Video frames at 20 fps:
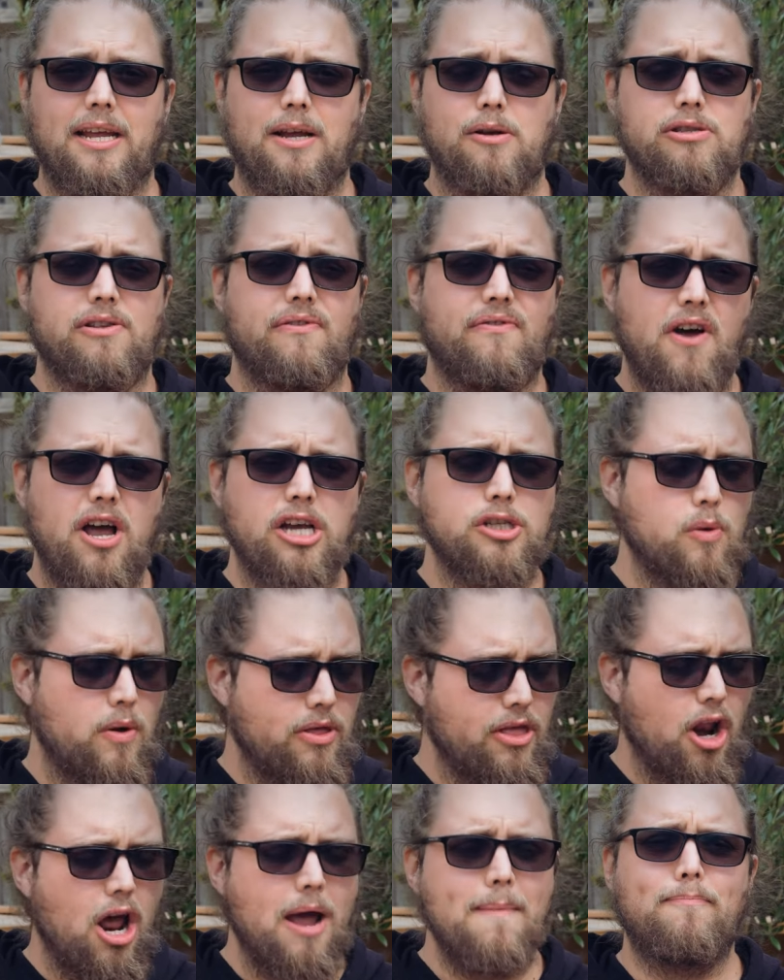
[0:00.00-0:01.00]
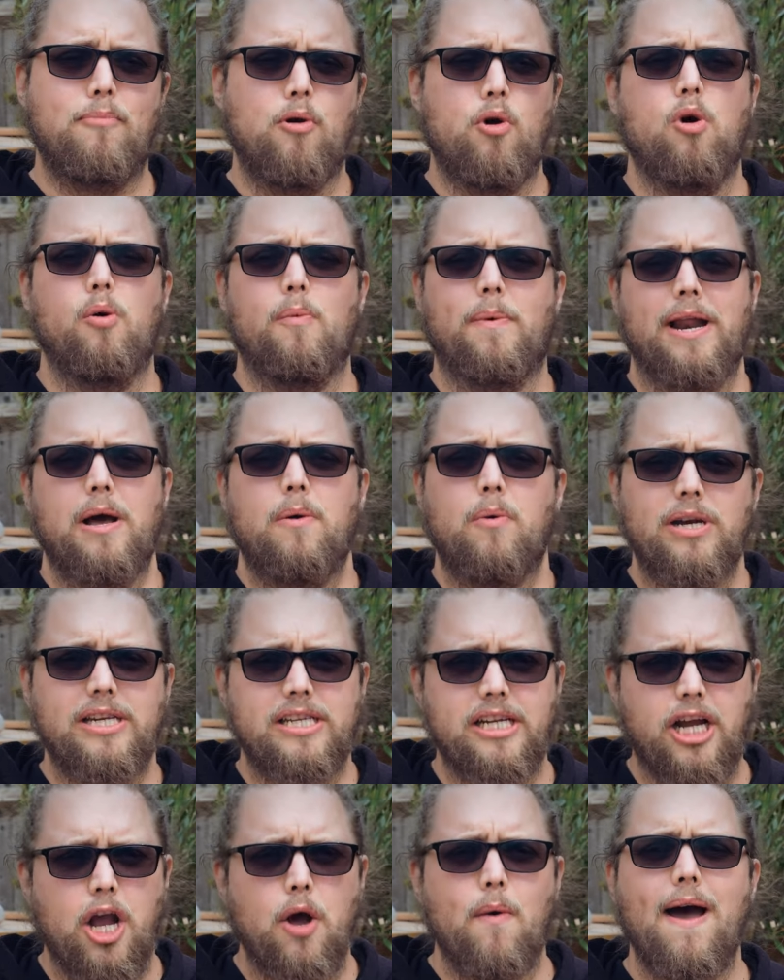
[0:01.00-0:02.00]
It was the first one that I bought when I wanted
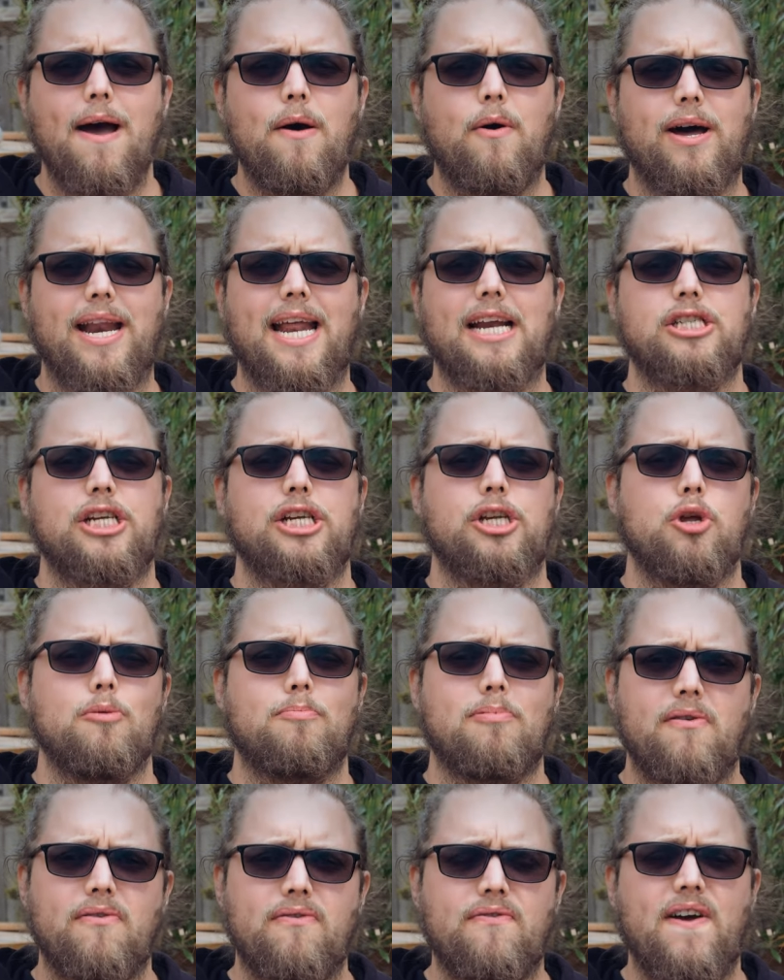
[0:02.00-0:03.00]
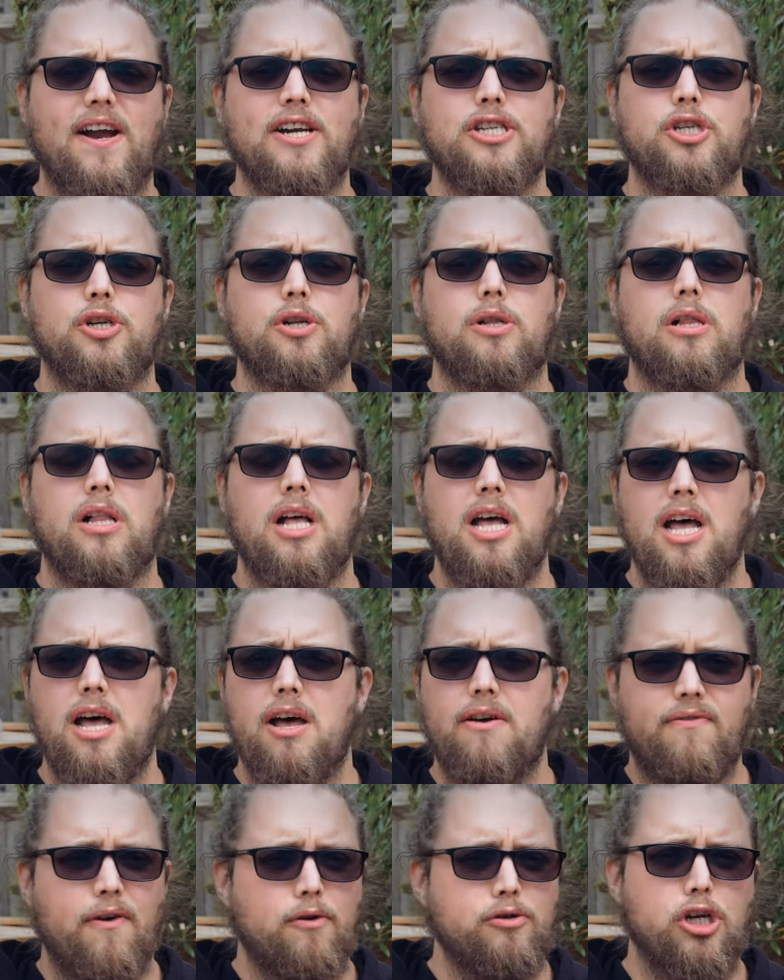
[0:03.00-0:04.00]
to go out and actually do professional
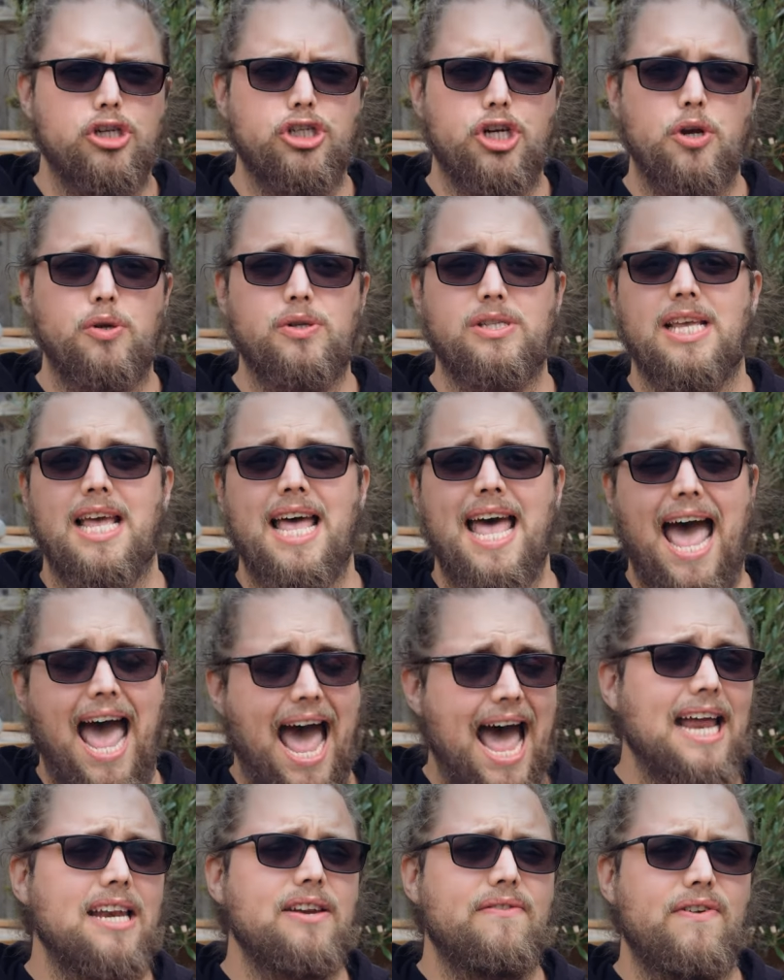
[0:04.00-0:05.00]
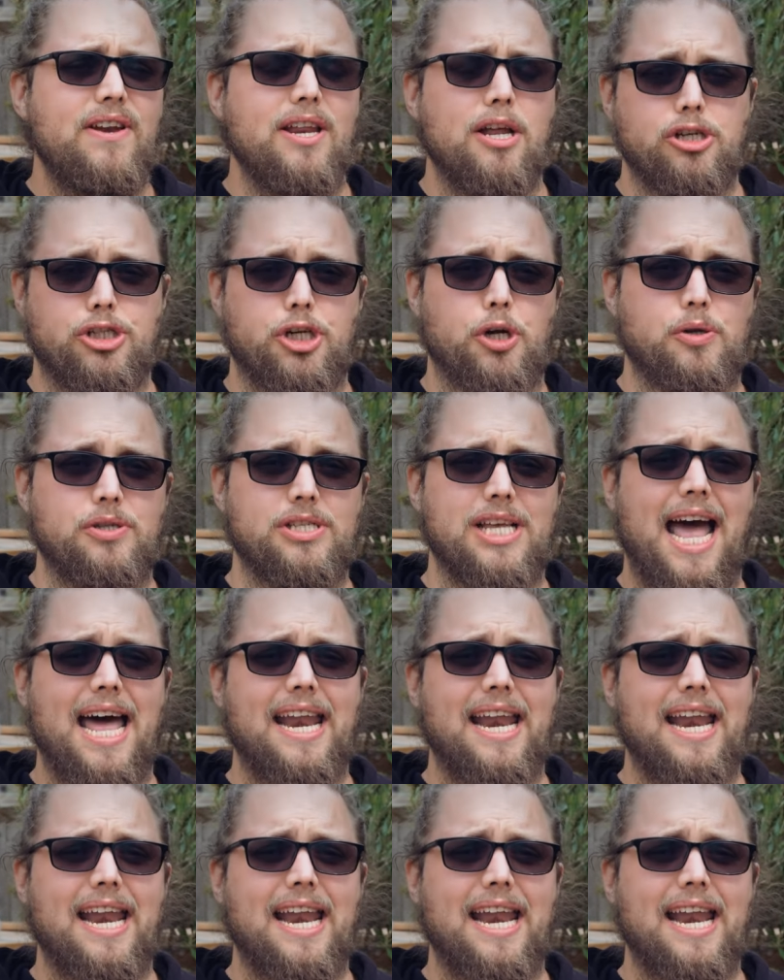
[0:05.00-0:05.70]
photo shoots and video shoots.